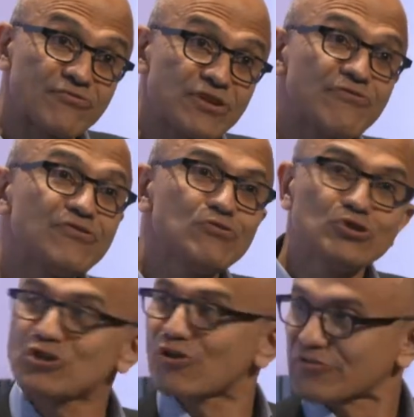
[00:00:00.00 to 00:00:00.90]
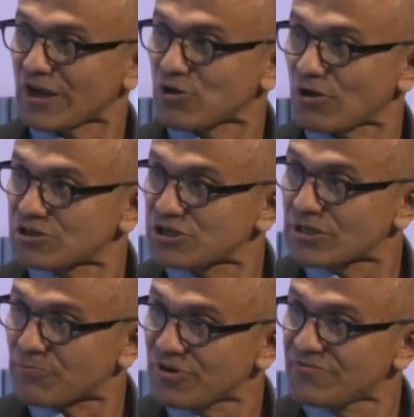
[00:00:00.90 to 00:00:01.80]
diffusion of technology in
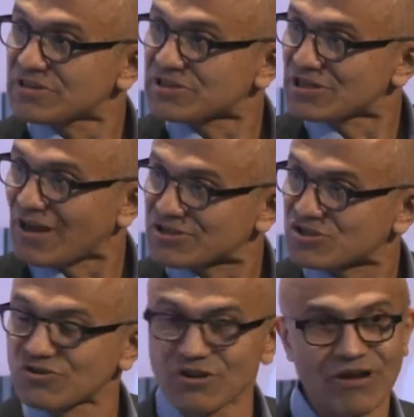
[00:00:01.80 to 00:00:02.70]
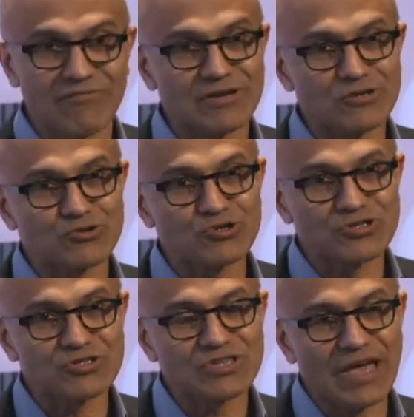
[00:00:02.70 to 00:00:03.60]
the previous industrial
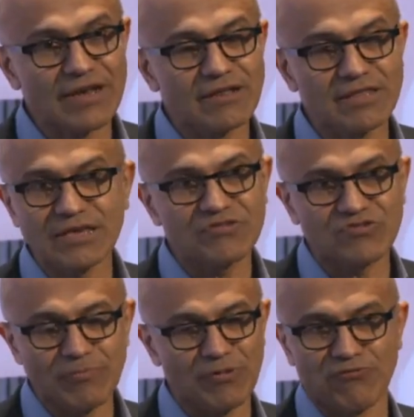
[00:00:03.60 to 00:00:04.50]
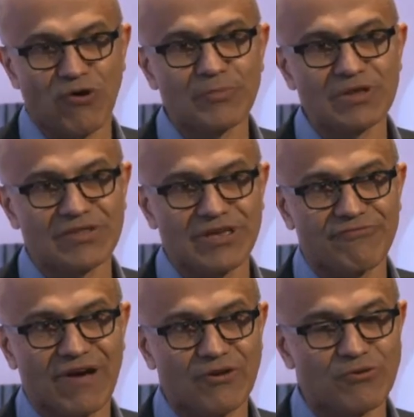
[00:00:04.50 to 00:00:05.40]
revolutions. And the simple formula they
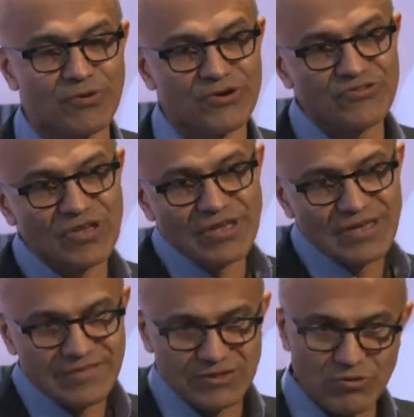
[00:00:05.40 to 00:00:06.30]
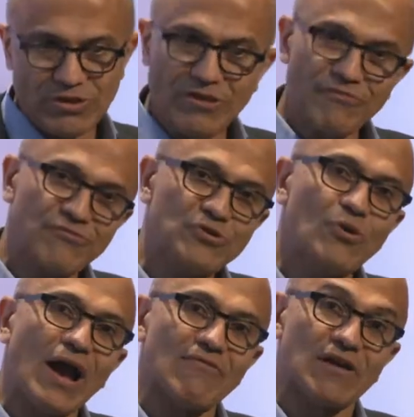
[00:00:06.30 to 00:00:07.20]
found was that if you
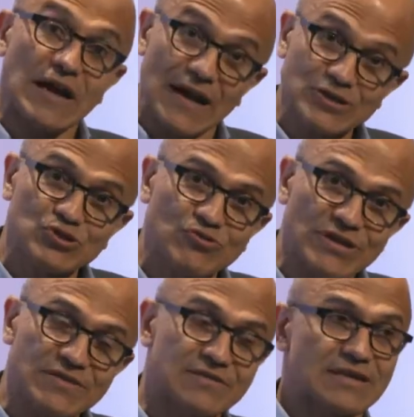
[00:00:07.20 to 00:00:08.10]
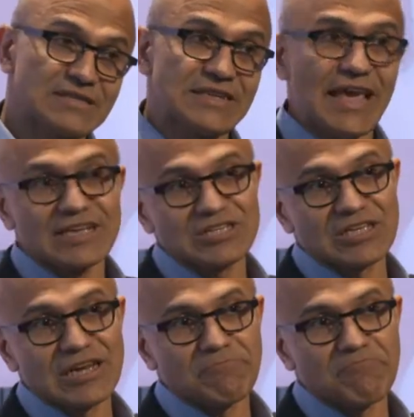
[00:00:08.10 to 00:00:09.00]
have a country that takes
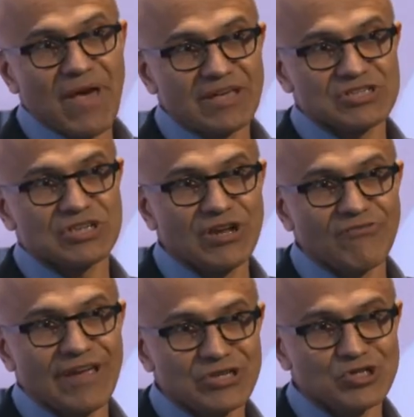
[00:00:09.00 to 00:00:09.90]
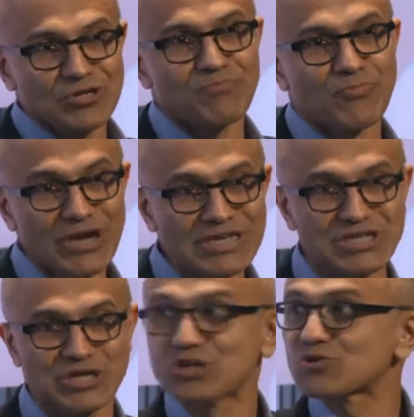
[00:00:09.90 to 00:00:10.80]
the best innovation, brings
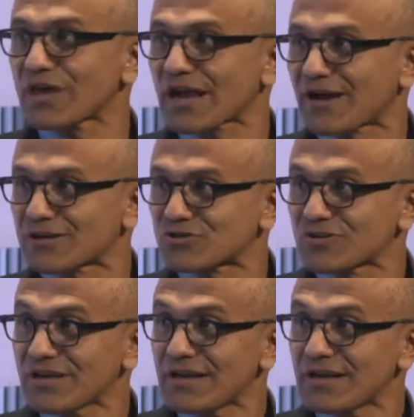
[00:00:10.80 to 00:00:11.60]
it into their country,